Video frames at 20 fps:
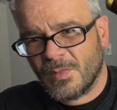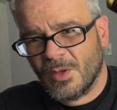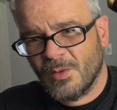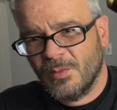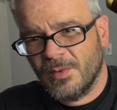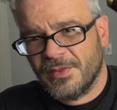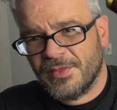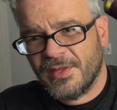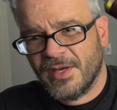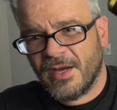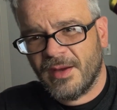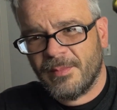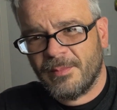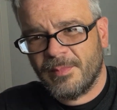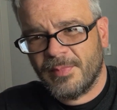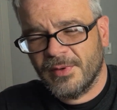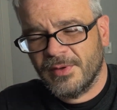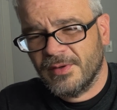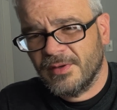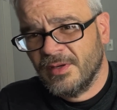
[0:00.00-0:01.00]
with
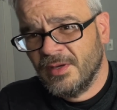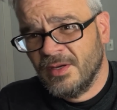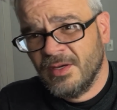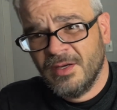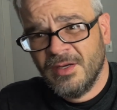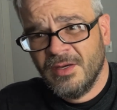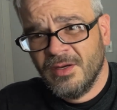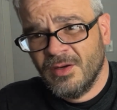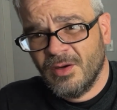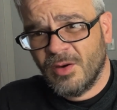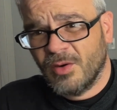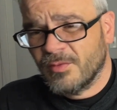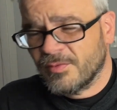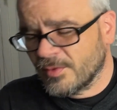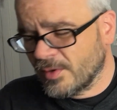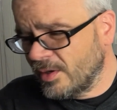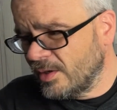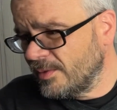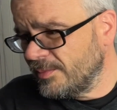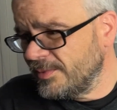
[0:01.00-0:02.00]
that. But
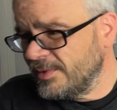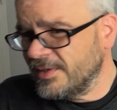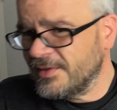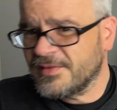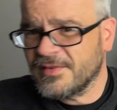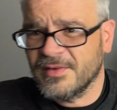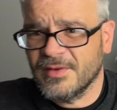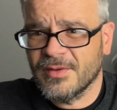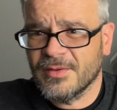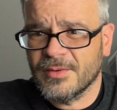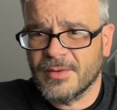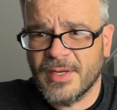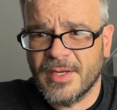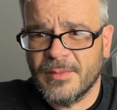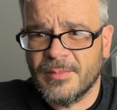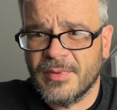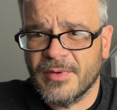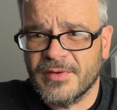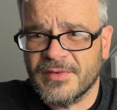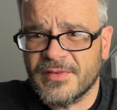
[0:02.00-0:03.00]
overall, I mean, it's another A+
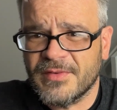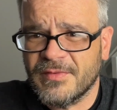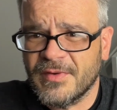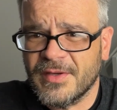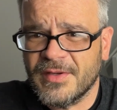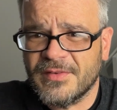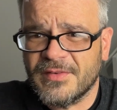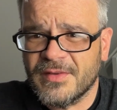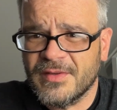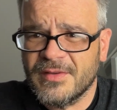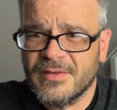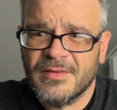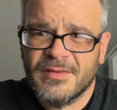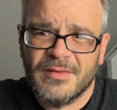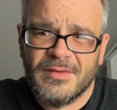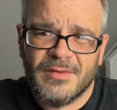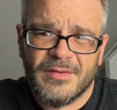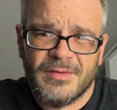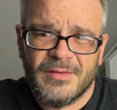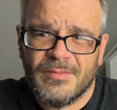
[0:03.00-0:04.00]
device.
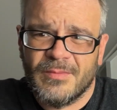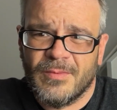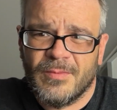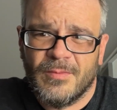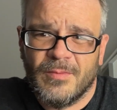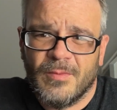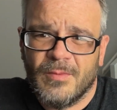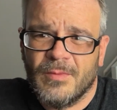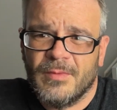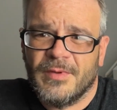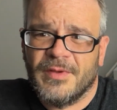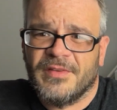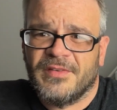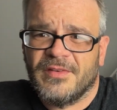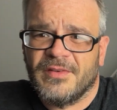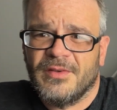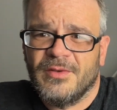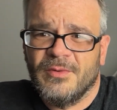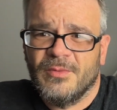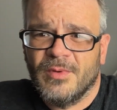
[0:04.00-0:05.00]

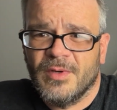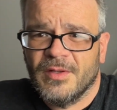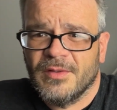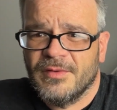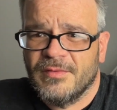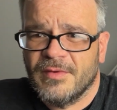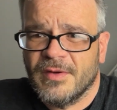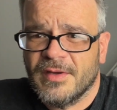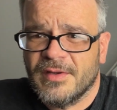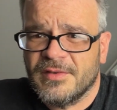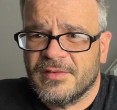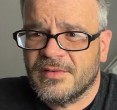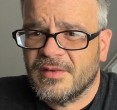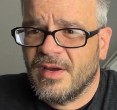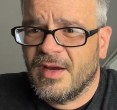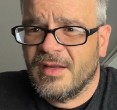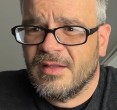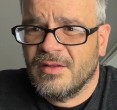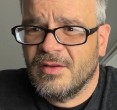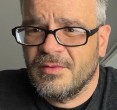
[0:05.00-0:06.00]
It's a Uwell device.
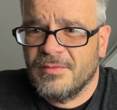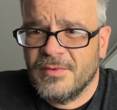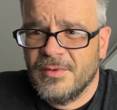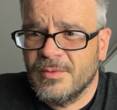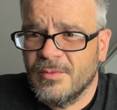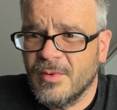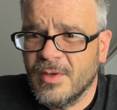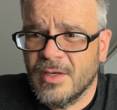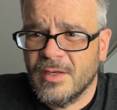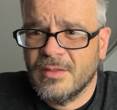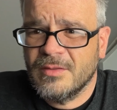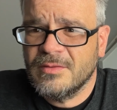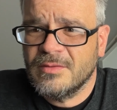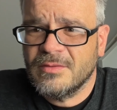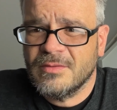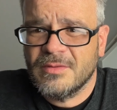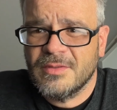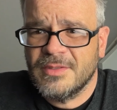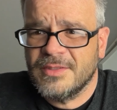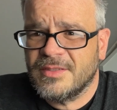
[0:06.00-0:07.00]
I love Uwell.
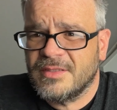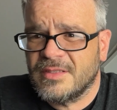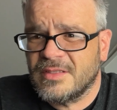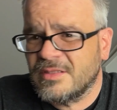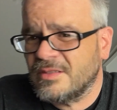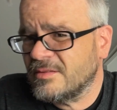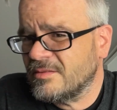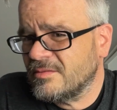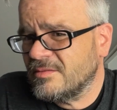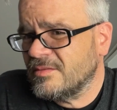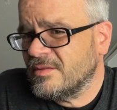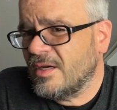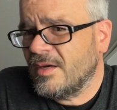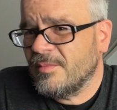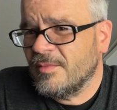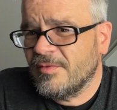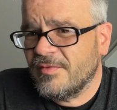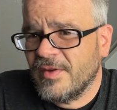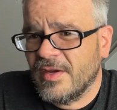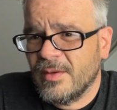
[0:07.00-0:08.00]

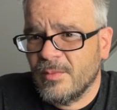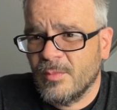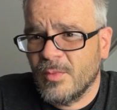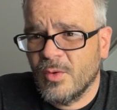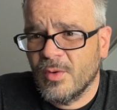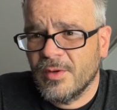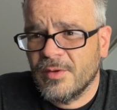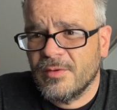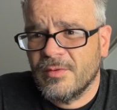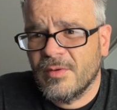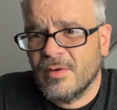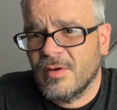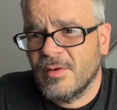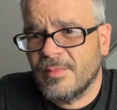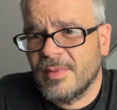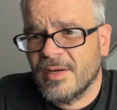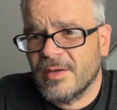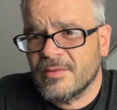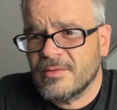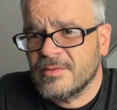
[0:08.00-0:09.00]
I'm a fanboy
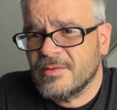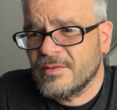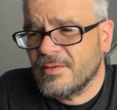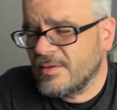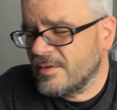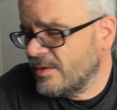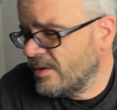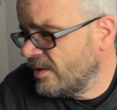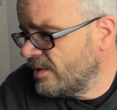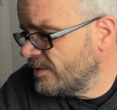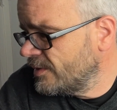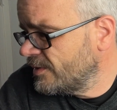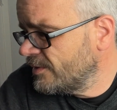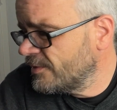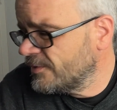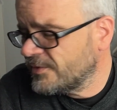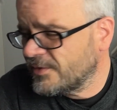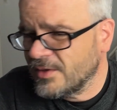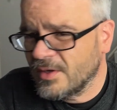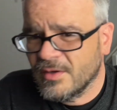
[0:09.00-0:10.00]
about all of
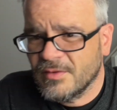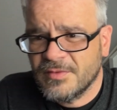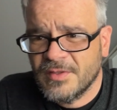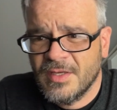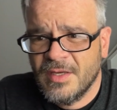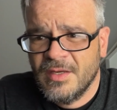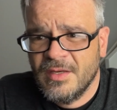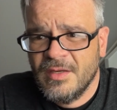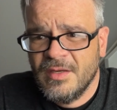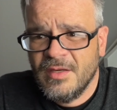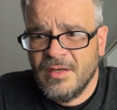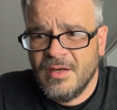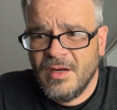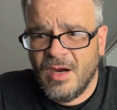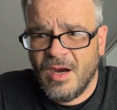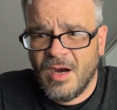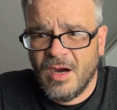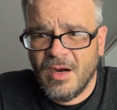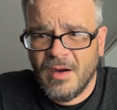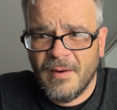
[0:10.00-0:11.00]
their stuff.
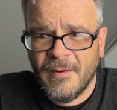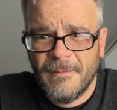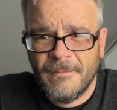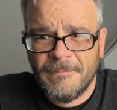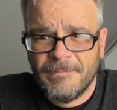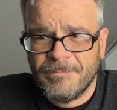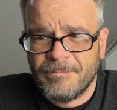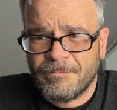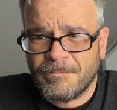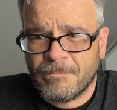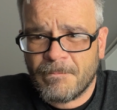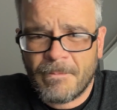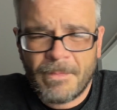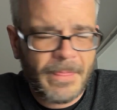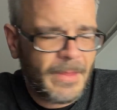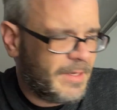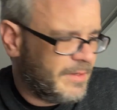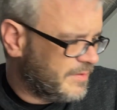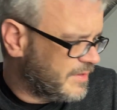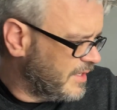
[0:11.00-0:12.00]

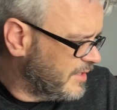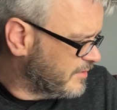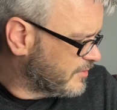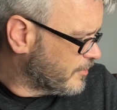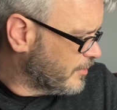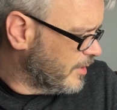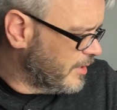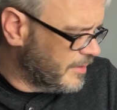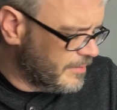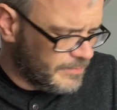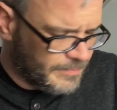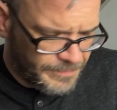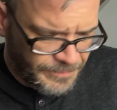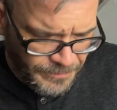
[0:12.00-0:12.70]
It tastes great.